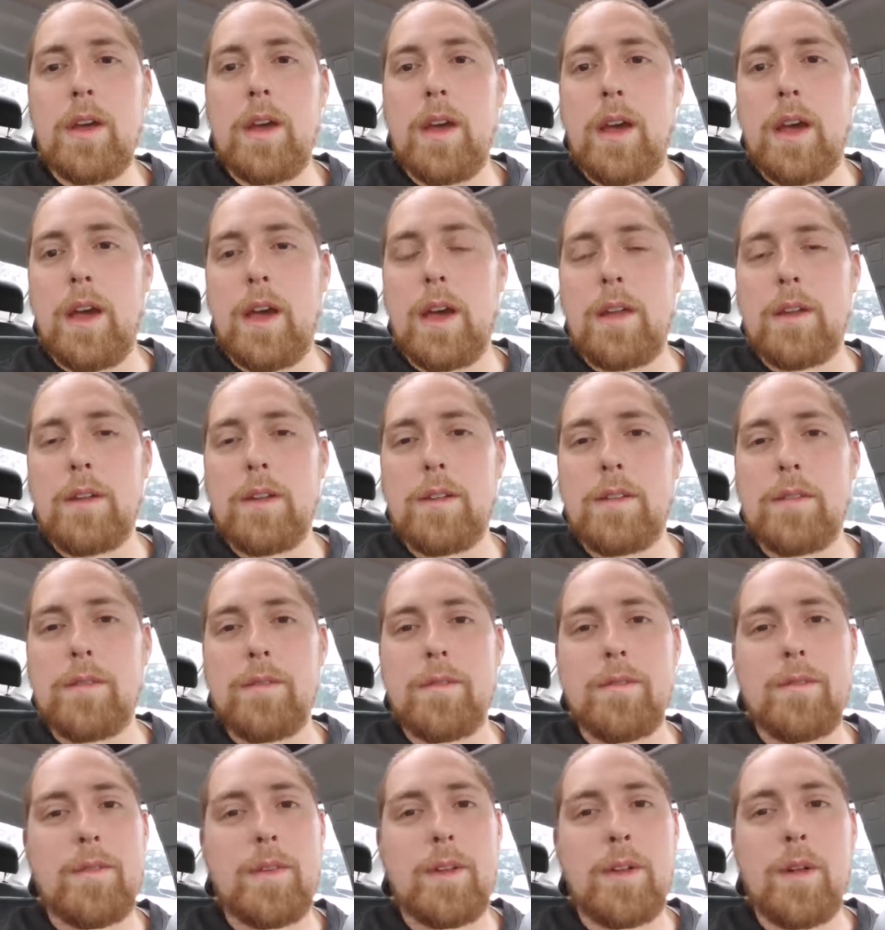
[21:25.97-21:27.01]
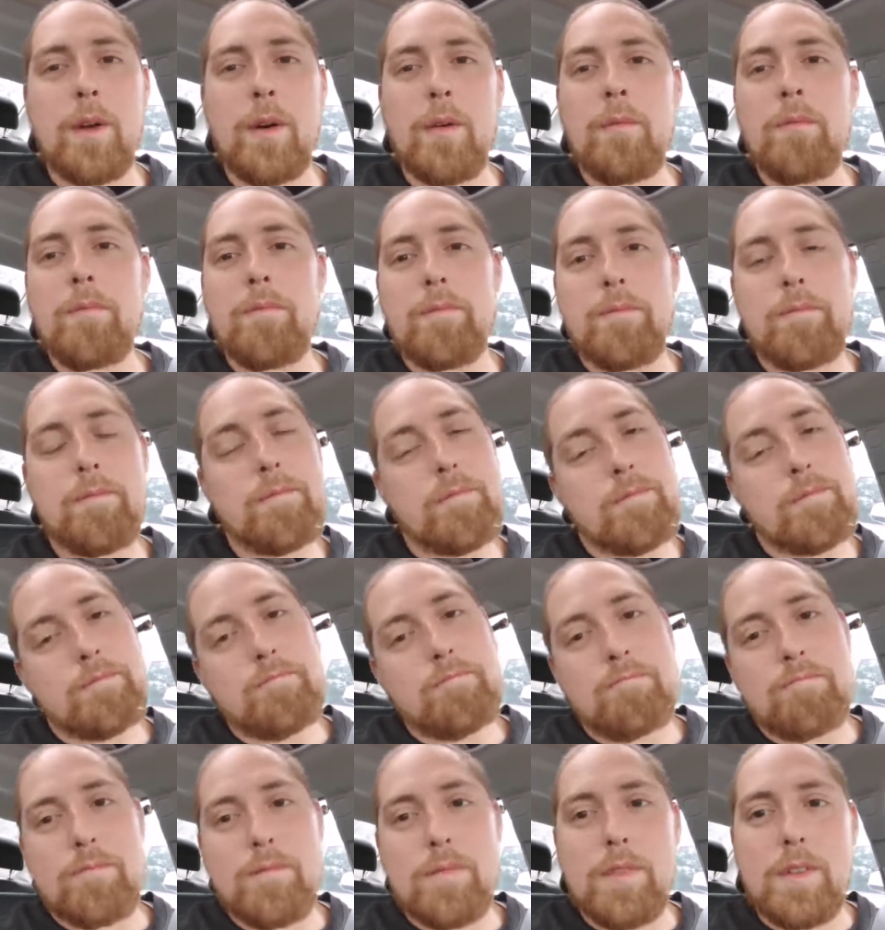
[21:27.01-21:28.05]
and you know
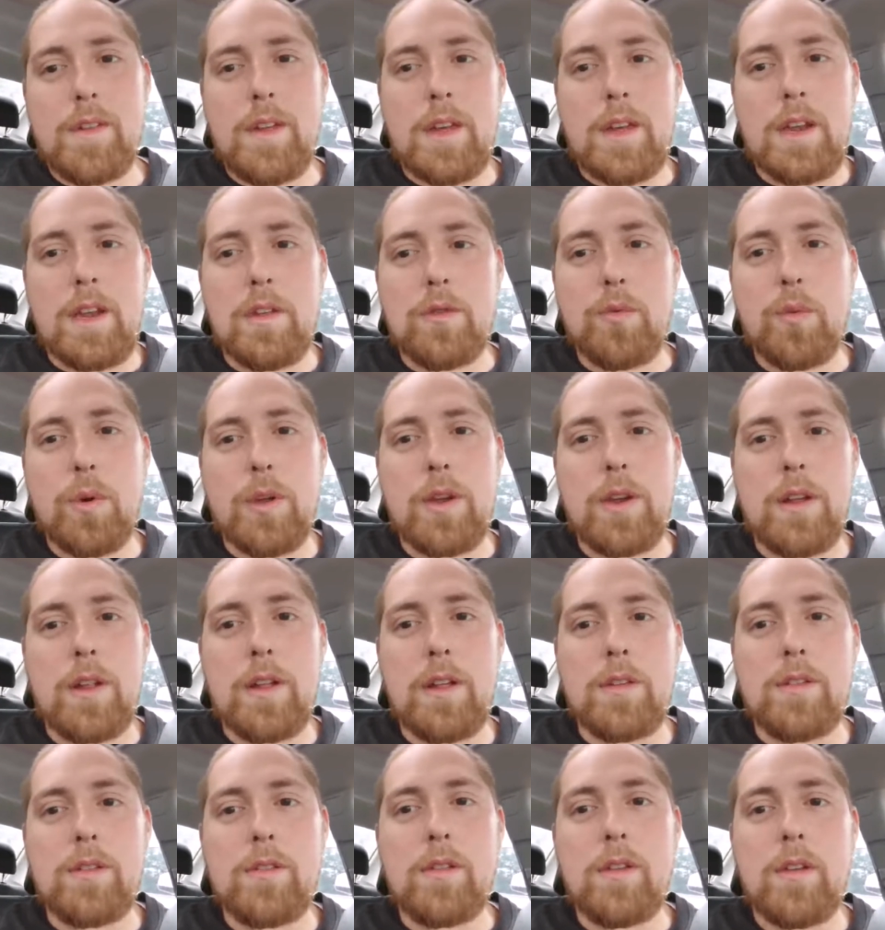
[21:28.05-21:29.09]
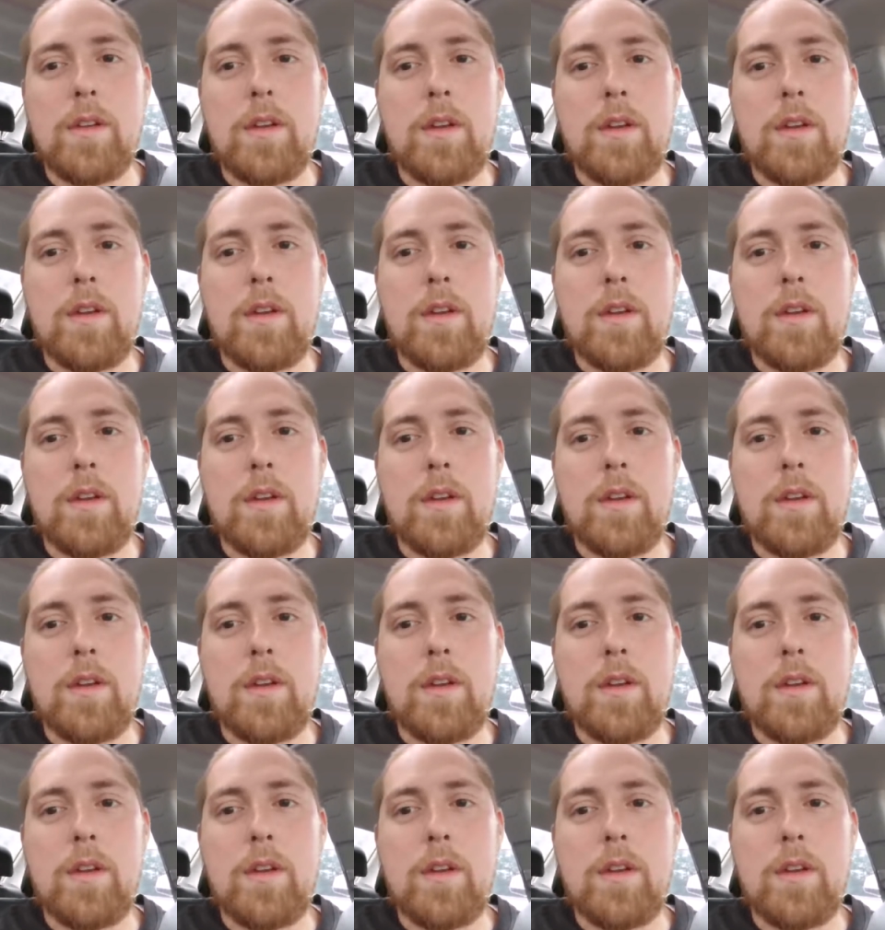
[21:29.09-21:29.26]
it is what it is.